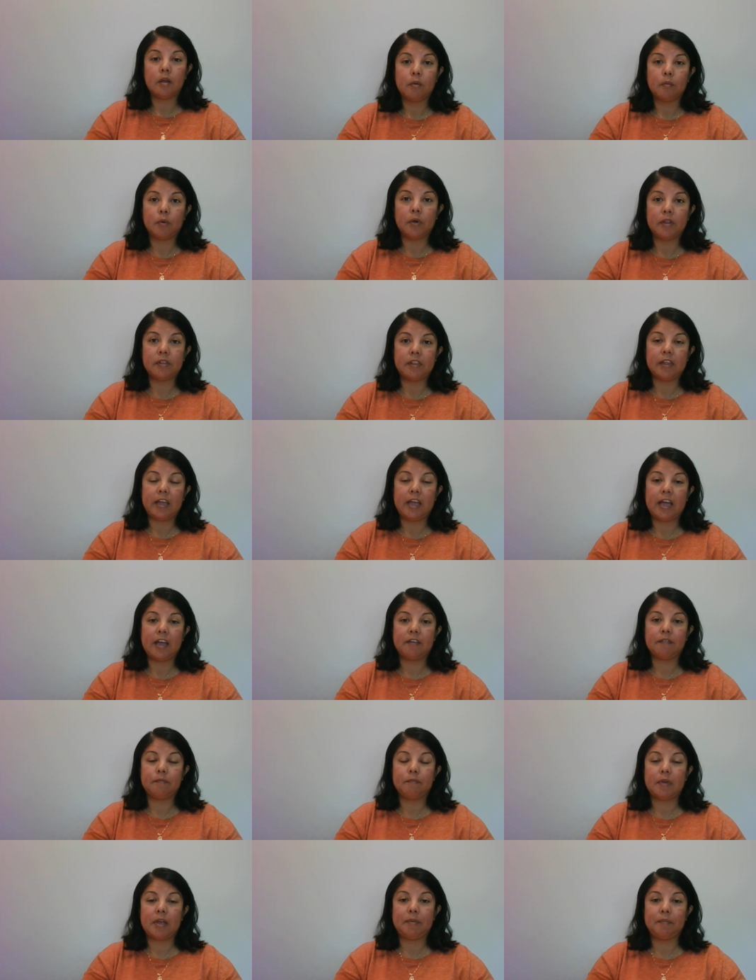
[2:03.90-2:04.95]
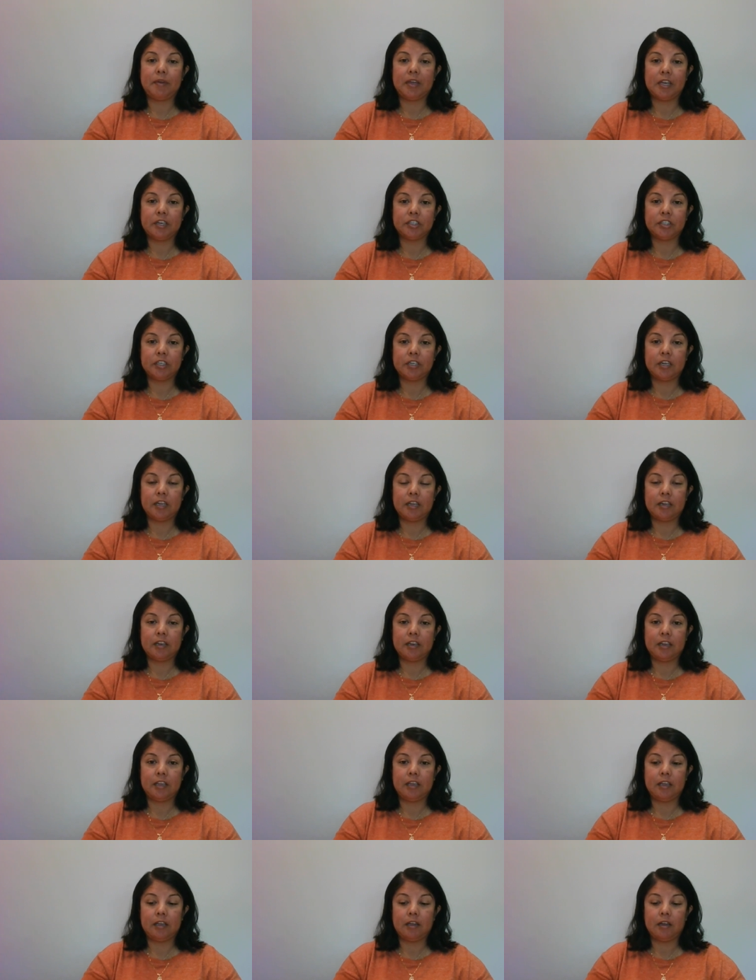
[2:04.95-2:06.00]
Once I have my patient in
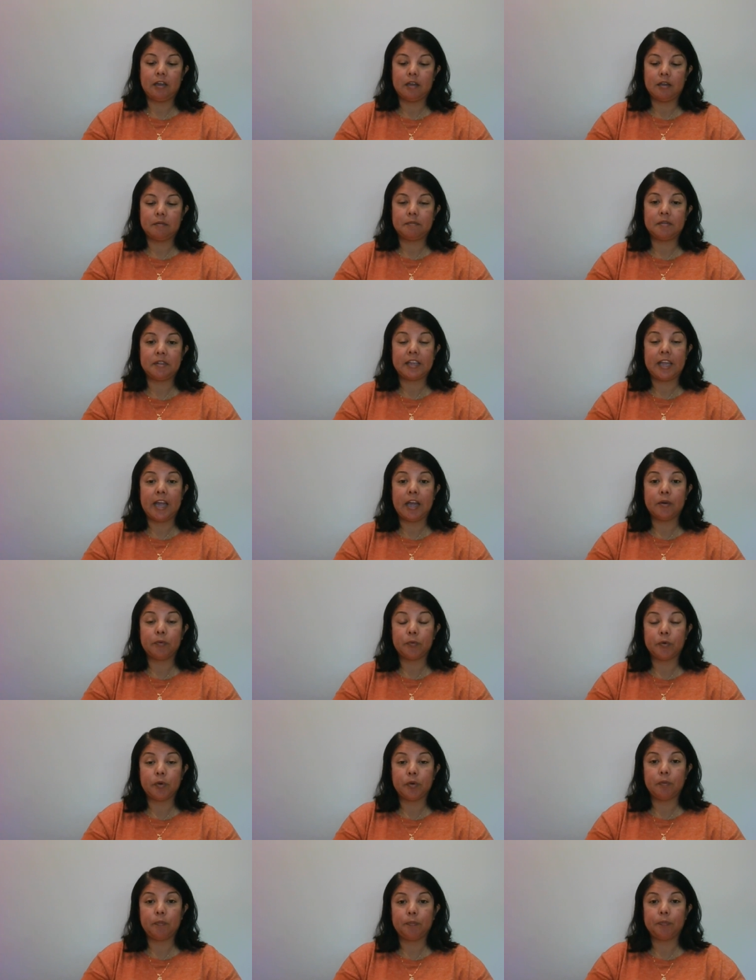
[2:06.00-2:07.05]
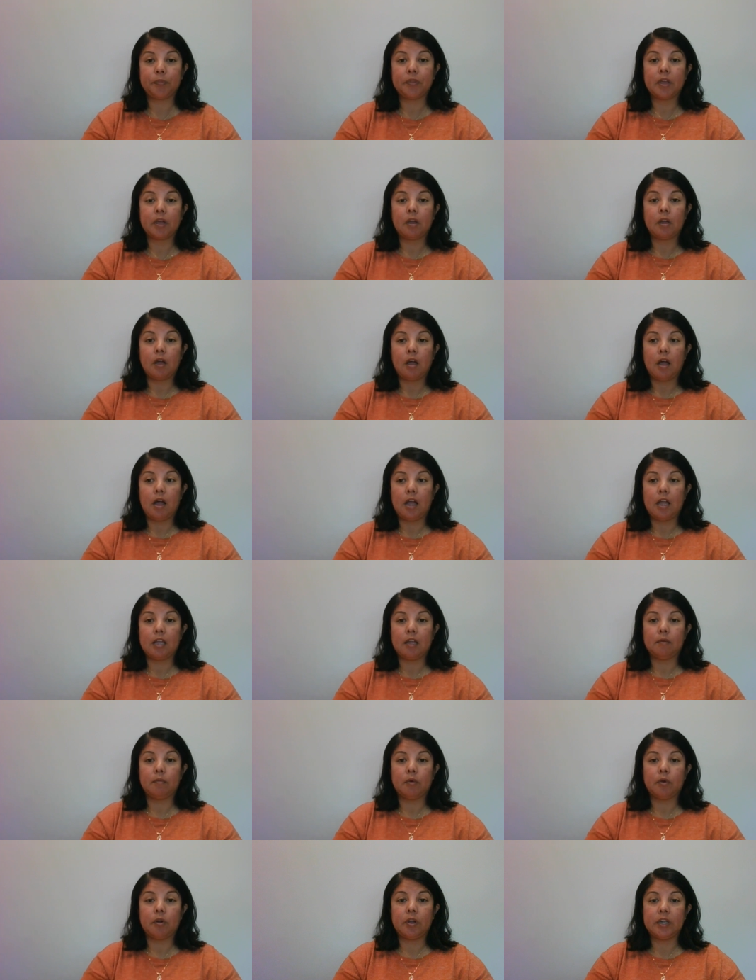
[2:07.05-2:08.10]
the scan room, I
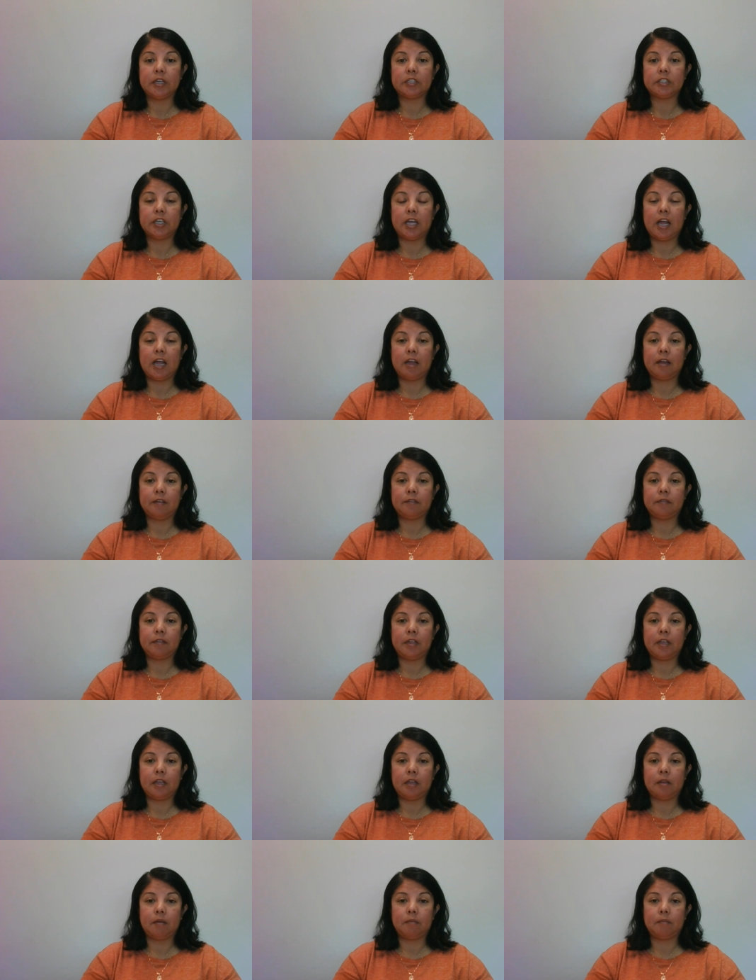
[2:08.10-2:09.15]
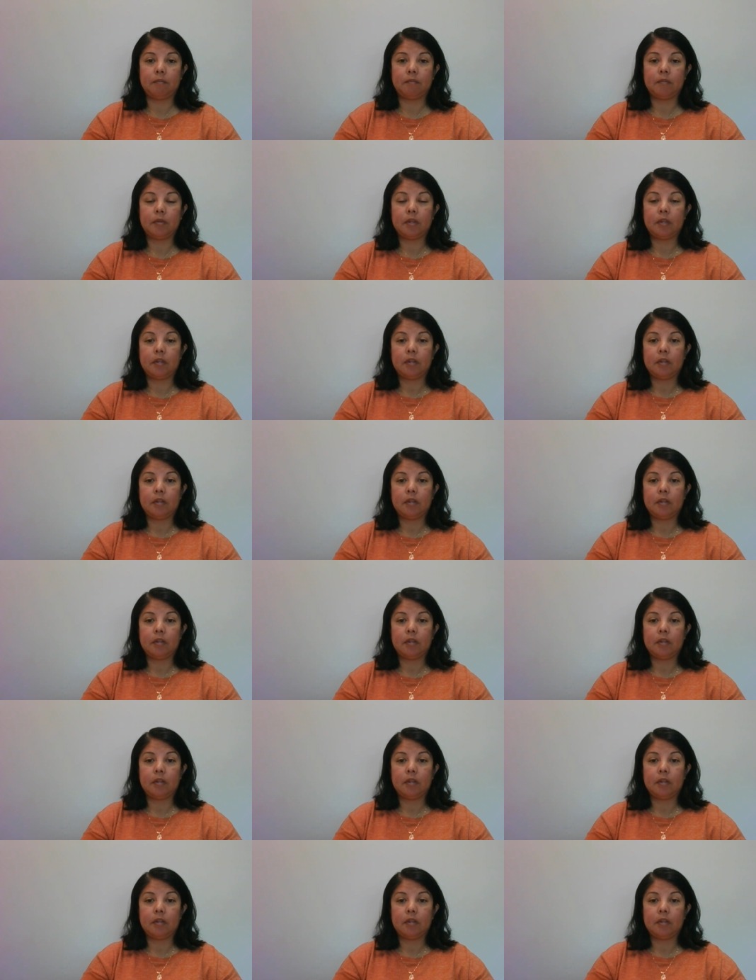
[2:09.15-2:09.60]
am going to have them